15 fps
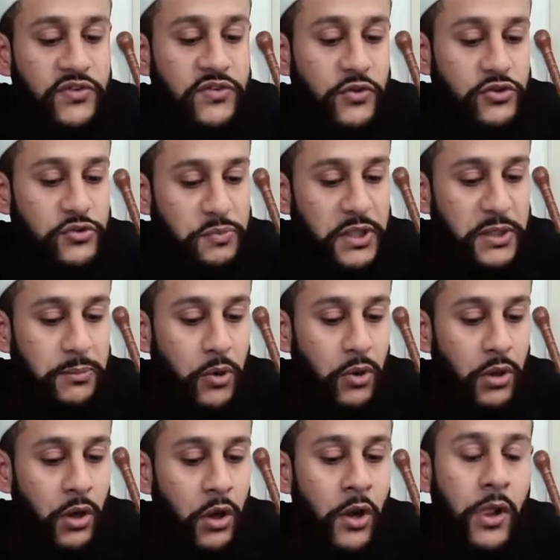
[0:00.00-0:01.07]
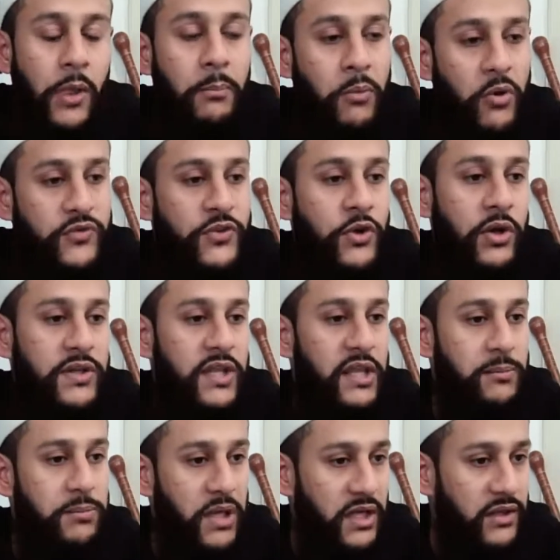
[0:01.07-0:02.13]
such people must not
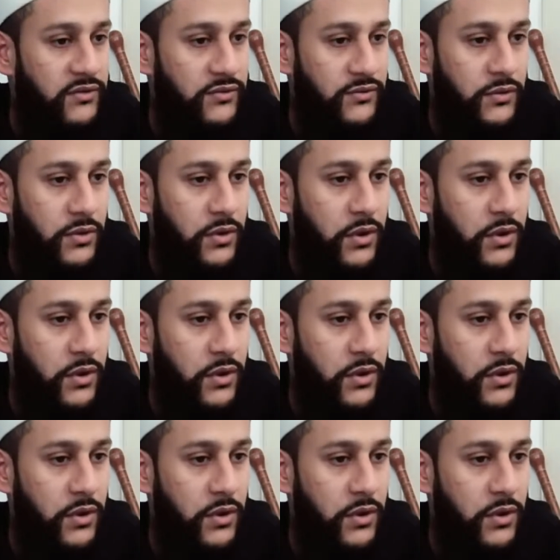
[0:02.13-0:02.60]
take place.